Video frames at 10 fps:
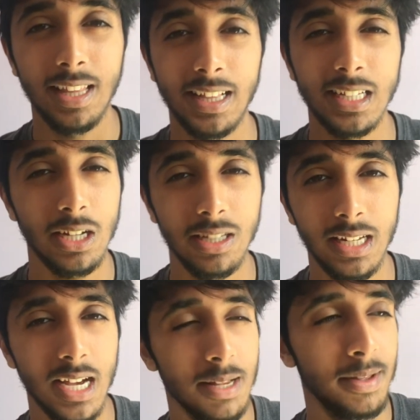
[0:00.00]
like this all the
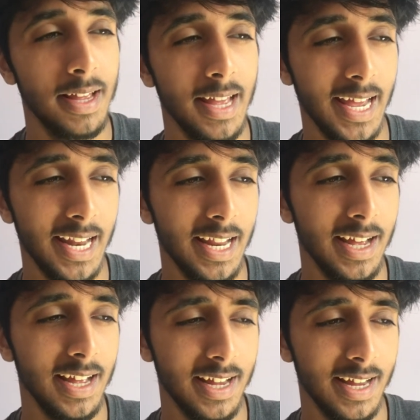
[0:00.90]
time. And
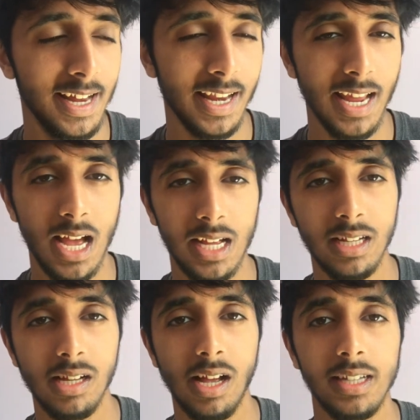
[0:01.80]
I'll
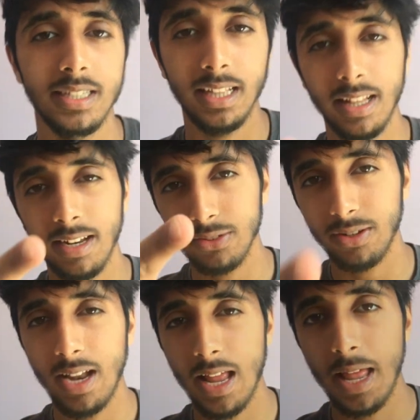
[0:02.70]
see you in the next one.